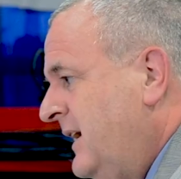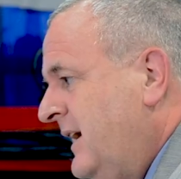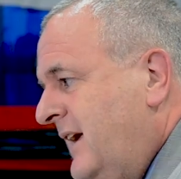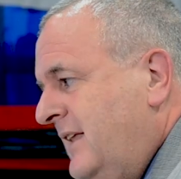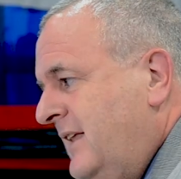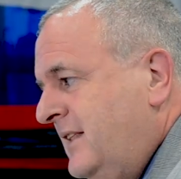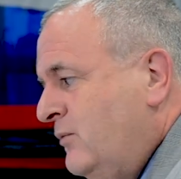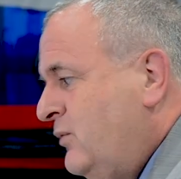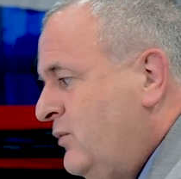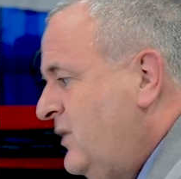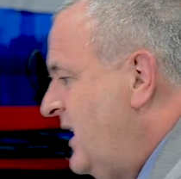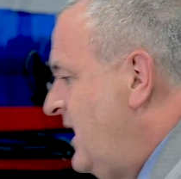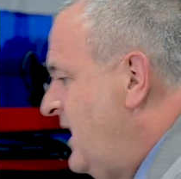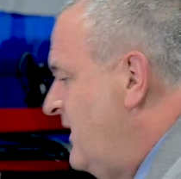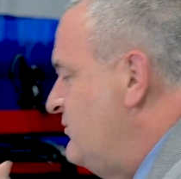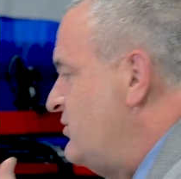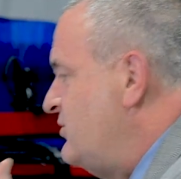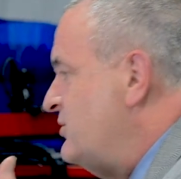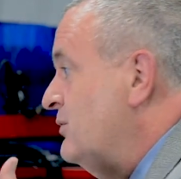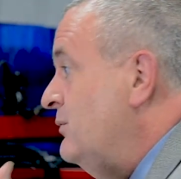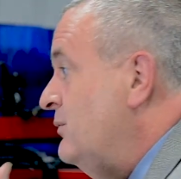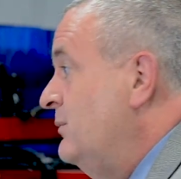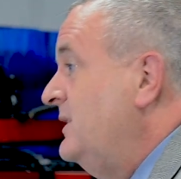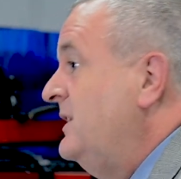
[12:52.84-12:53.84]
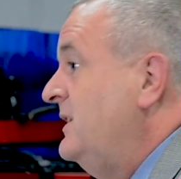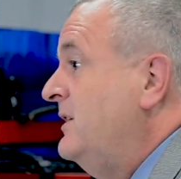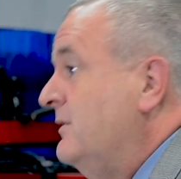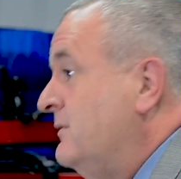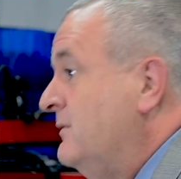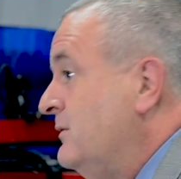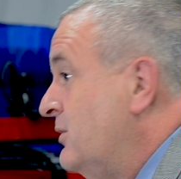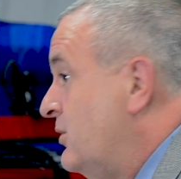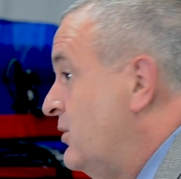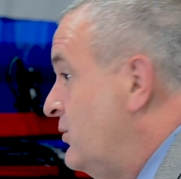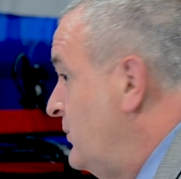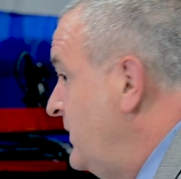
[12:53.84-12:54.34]
And then we have so many
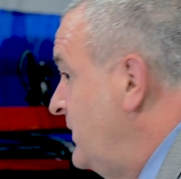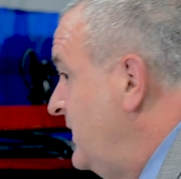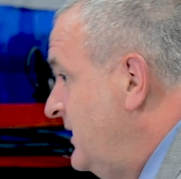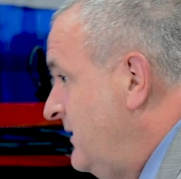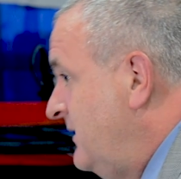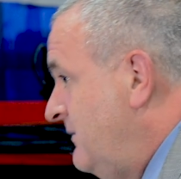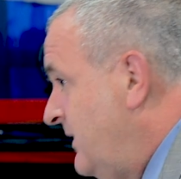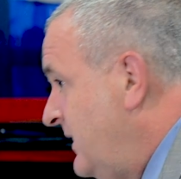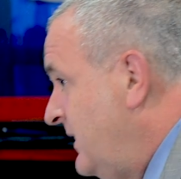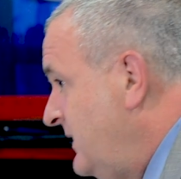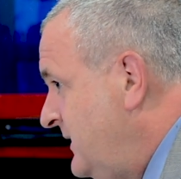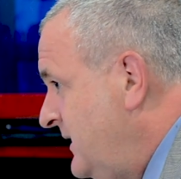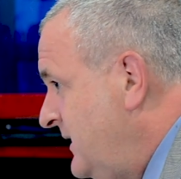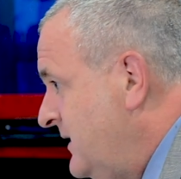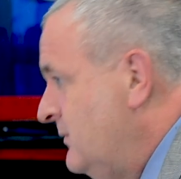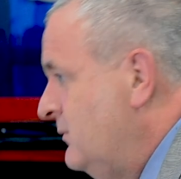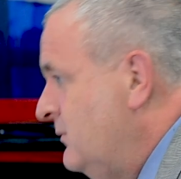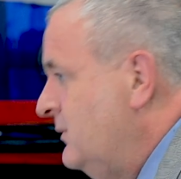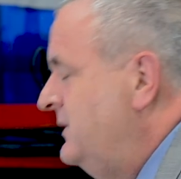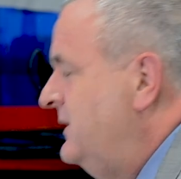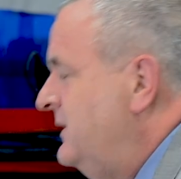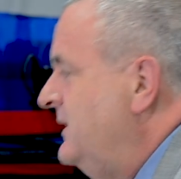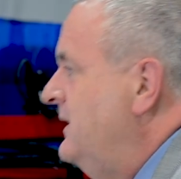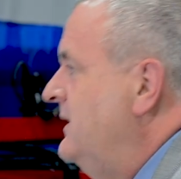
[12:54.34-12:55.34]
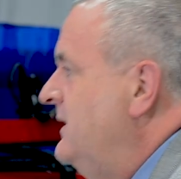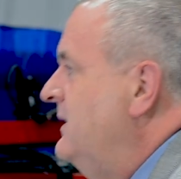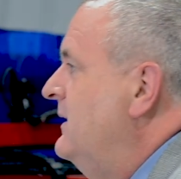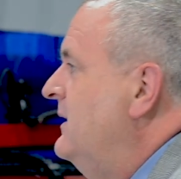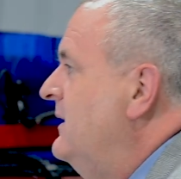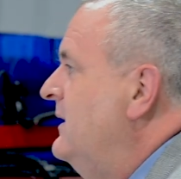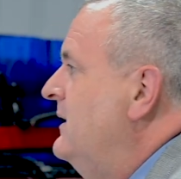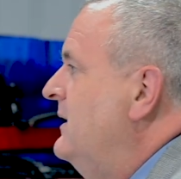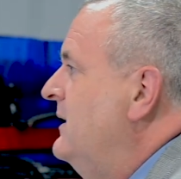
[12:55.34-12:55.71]
other creative ideas with the